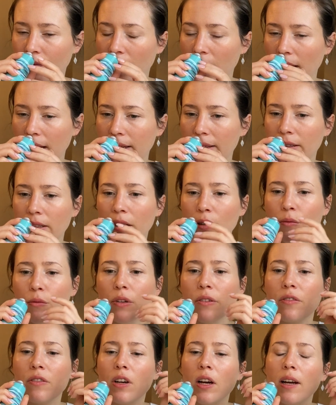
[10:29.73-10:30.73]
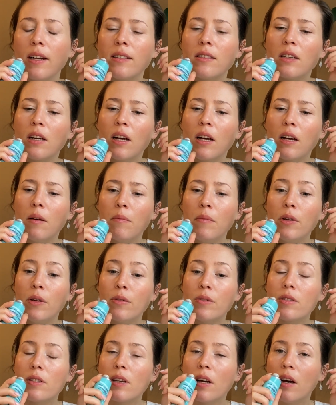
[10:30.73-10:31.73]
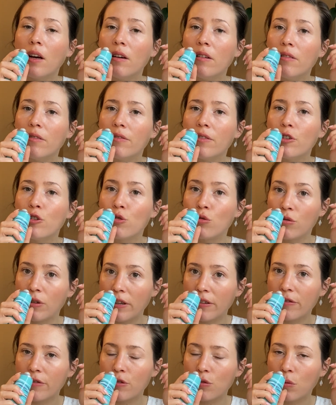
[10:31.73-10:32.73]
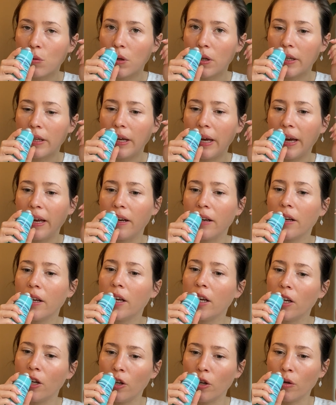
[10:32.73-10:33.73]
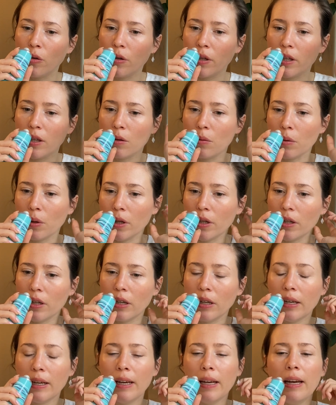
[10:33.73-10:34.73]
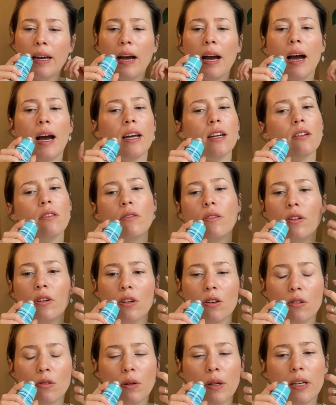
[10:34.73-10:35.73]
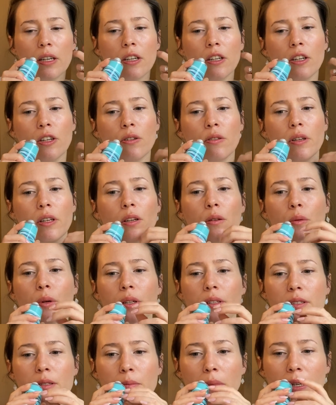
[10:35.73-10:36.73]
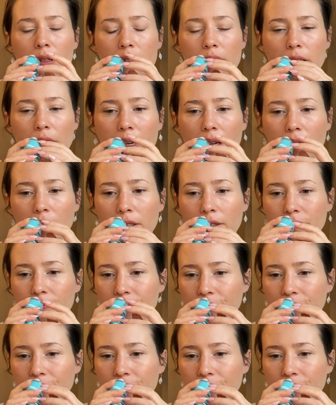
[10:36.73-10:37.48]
And then we've got notes of driftwood and hinoki wood. I don't know what hinoki wood smells like,